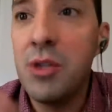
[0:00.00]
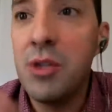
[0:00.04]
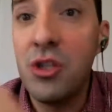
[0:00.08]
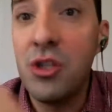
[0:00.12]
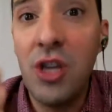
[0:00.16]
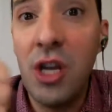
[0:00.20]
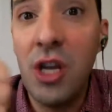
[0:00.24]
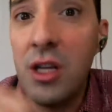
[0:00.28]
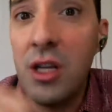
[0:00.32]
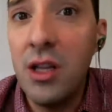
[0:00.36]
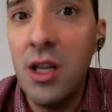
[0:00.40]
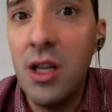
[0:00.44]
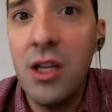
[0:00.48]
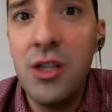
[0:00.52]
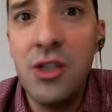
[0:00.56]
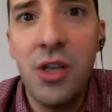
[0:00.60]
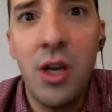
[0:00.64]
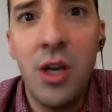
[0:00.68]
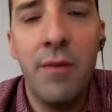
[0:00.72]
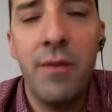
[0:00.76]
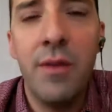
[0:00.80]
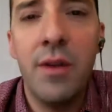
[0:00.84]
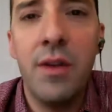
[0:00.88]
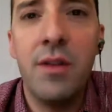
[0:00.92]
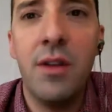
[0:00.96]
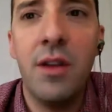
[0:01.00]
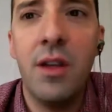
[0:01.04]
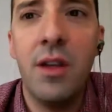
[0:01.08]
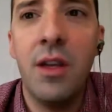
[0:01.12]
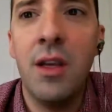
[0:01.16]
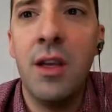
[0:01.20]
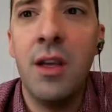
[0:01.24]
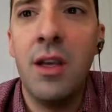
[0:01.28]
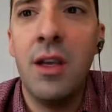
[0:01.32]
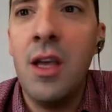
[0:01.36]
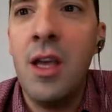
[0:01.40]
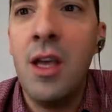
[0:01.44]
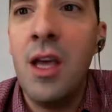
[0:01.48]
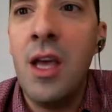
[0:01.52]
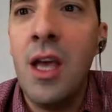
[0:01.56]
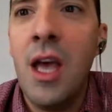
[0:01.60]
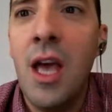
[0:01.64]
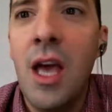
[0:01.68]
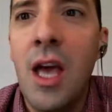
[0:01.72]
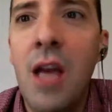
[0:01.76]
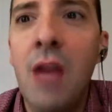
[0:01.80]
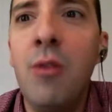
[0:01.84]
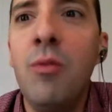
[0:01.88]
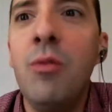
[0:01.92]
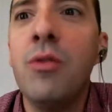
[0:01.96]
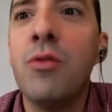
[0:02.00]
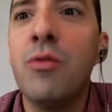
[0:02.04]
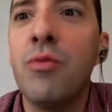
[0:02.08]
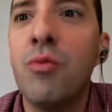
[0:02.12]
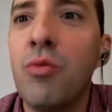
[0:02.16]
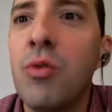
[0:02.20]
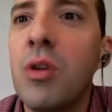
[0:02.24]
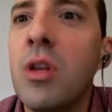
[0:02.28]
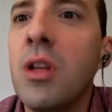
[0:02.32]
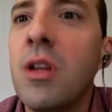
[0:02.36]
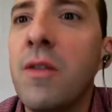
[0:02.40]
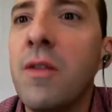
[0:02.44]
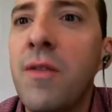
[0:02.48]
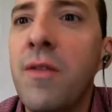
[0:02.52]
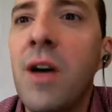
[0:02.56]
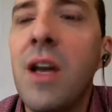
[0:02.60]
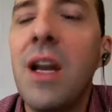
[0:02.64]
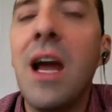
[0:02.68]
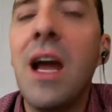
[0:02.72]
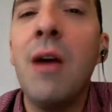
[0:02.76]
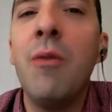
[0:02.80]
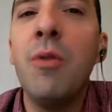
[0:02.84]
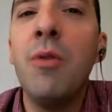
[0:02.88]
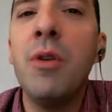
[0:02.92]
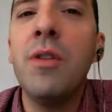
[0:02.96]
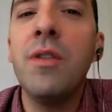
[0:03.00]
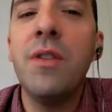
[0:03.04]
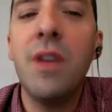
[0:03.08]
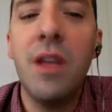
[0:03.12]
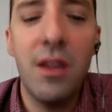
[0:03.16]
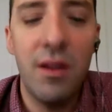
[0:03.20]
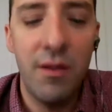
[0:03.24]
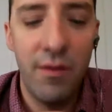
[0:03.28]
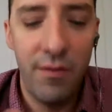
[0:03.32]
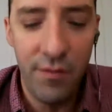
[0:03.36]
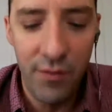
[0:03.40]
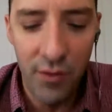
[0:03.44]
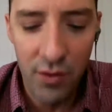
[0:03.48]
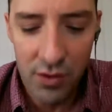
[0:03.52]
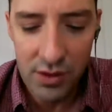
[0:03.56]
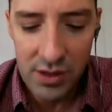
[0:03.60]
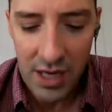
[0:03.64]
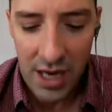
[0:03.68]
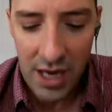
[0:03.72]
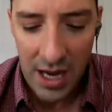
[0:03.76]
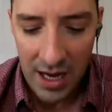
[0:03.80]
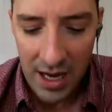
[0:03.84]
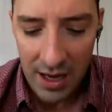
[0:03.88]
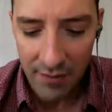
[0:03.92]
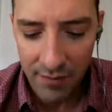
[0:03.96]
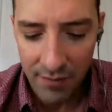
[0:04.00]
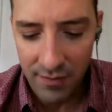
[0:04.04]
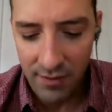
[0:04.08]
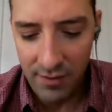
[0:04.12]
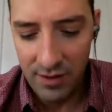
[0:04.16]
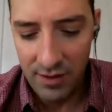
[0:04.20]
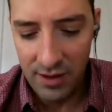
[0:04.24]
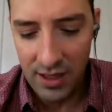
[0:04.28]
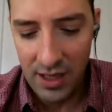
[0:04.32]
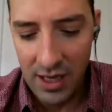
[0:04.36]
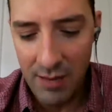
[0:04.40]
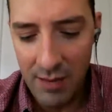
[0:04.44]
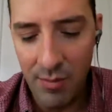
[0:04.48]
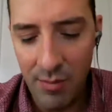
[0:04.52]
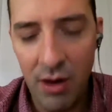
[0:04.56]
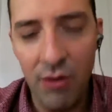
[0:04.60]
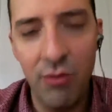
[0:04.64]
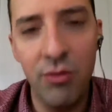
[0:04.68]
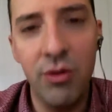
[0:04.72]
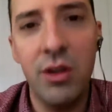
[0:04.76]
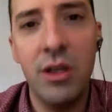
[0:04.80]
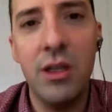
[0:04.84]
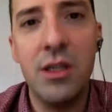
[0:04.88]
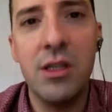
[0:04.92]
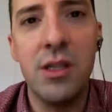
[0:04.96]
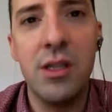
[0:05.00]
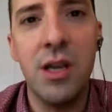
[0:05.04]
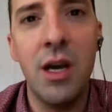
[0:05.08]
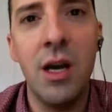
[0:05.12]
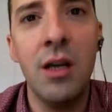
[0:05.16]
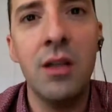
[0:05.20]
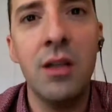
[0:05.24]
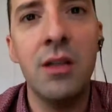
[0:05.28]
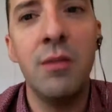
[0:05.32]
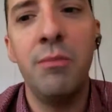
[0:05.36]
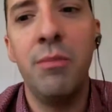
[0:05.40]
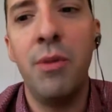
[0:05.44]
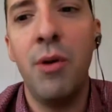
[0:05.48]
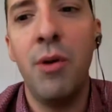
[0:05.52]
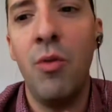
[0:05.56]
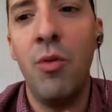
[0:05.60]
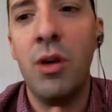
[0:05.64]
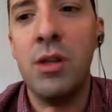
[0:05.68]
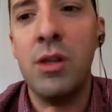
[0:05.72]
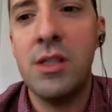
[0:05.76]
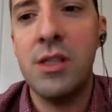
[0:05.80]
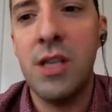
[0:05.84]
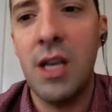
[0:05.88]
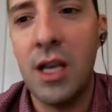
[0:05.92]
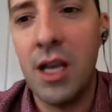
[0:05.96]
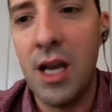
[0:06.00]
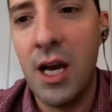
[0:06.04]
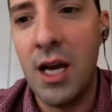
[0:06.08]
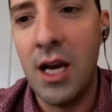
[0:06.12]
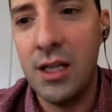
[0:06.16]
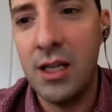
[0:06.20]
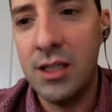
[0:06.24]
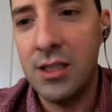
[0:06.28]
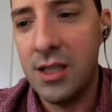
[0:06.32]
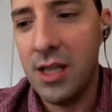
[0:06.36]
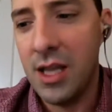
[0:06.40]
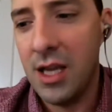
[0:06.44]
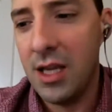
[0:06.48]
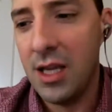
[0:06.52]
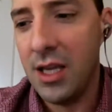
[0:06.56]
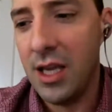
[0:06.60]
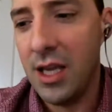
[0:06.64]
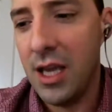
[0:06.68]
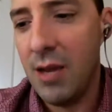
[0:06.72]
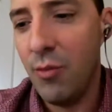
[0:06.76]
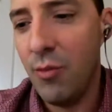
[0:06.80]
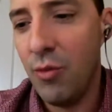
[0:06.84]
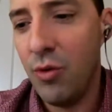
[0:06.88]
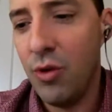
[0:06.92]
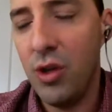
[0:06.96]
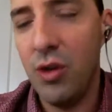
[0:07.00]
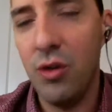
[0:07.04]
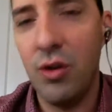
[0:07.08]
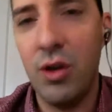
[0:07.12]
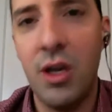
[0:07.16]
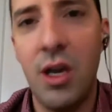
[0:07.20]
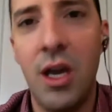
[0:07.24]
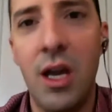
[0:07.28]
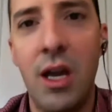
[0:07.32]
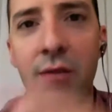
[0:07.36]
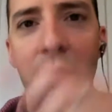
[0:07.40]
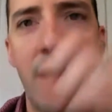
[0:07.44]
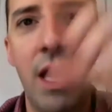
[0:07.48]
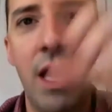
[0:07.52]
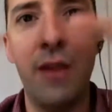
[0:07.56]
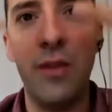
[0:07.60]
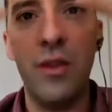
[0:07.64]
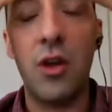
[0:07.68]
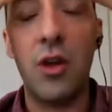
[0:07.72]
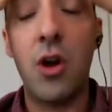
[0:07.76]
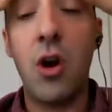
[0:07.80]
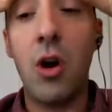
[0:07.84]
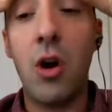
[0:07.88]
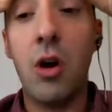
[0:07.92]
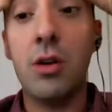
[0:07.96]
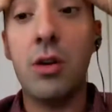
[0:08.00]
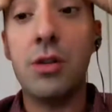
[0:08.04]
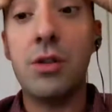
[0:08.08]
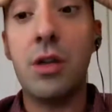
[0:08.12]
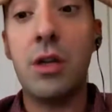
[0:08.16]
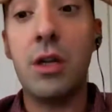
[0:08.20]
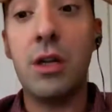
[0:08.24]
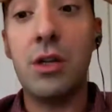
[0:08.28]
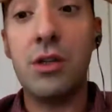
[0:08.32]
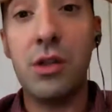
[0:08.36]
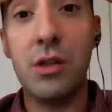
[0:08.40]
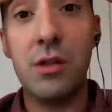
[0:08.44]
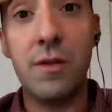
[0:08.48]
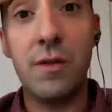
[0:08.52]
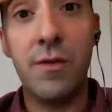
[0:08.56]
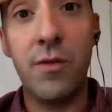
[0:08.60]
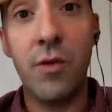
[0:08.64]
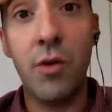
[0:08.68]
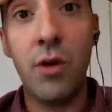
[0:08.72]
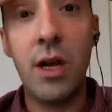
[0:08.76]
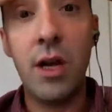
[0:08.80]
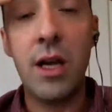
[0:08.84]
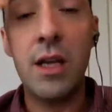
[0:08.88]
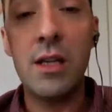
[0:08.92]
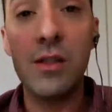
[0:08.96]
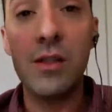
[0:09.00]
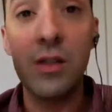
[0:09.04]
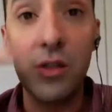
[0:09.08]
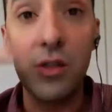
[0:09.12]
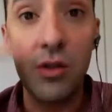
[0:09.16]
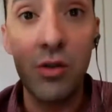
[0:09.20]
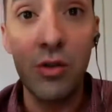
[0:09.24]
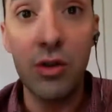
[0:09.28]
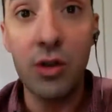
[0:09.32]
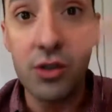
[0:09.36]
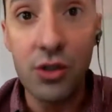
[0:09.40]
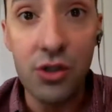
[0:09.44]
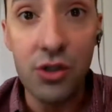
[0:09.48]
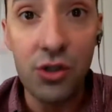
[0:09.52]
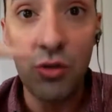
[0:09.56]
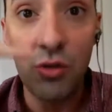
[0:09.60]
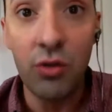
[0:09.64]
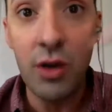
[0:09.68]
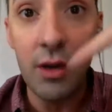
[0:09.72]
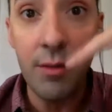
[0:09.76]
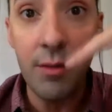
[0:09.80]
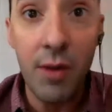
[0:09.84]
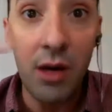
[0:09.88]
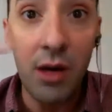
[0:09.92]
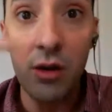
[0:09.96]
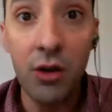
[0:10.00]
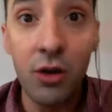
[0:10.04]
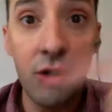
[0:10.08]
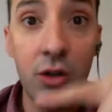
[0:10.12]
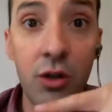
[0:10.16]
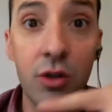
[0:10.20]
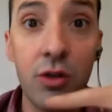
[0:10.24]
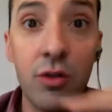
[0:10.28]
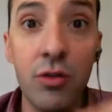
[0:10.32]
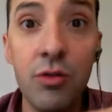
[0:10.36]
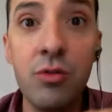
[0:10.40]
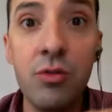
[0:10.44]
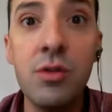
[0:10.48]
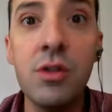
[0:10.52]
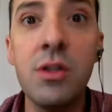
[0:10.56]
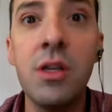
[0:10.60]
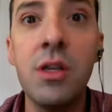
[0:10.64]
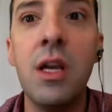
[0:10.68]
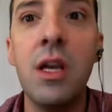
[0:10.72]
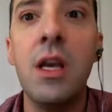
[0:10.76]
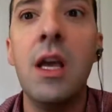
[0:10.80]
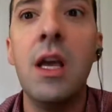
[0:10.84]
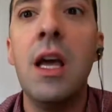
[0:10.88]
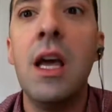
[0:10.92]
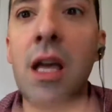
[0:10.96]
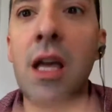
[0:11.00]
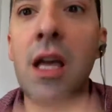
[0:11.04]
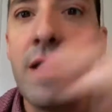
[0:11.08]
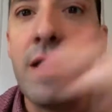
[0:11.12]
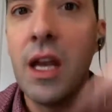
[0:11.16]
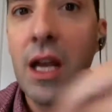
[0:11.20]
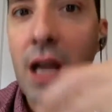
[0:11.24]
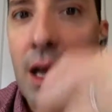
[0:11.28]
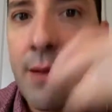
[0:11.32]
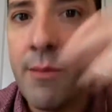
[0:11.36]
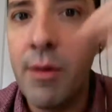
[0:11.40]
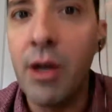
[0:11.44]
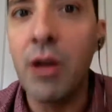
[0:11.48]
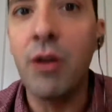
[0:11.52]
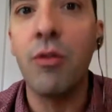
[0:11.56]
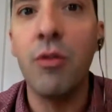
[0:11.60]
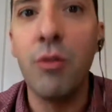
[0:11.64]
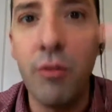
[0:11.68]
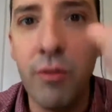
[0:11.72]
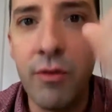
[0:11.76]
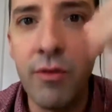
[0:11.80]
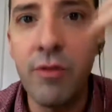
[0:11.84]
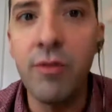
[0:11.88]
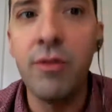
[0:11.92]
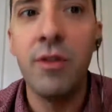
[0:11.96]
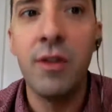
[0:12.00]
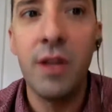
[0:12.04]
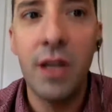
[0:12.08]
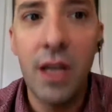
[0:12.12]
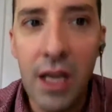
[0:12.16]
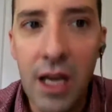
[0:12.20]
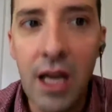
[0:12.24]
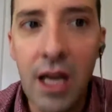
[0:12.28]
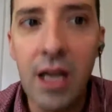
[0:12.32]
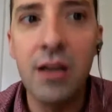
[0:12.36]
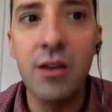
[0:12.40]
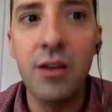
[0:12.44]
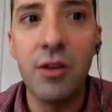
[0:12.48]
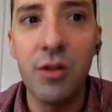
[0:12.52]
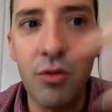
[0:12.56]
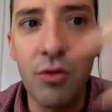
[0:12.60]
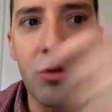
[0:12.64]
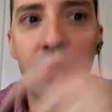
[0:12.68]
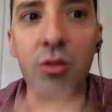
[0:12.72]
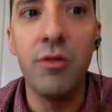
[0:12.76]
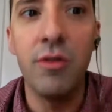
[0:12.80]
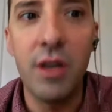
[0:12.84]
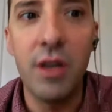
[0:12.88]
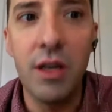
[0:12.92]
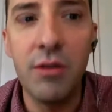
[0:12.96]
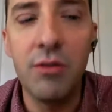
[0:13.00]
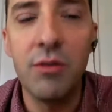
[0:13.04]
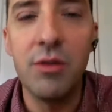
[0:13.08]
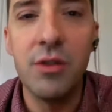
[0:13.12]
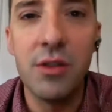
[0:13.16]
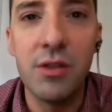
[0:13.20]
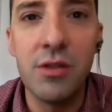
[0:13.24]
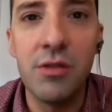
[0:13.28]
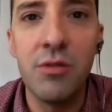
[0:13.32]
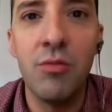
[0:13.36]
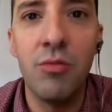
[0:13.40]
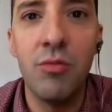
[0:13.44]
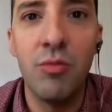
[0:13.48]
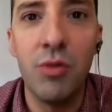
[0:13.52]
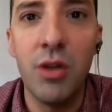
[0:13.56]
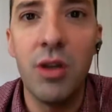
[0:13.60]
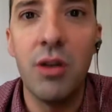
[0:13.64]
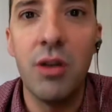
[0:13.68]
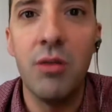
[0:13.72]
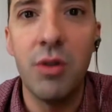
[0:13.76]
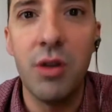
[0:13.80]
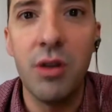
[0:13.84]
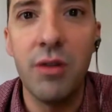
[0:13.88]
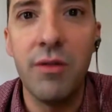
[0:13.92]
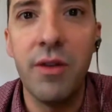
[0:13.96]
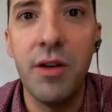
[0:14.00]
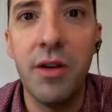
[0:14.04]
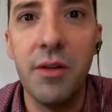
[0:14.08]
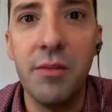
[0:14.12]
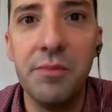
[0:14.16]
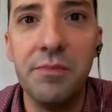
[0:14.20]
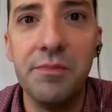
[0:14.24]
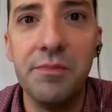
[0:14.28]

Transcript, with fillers: And Jane Lynch, obviously, and it was really fun. I will say the first half of the game I really sucked, but once I got into that game where you kind of had the cards on each other's foreheads and you could scream out clues, then I got my groove. Then I got into the groove, and it was really really fun.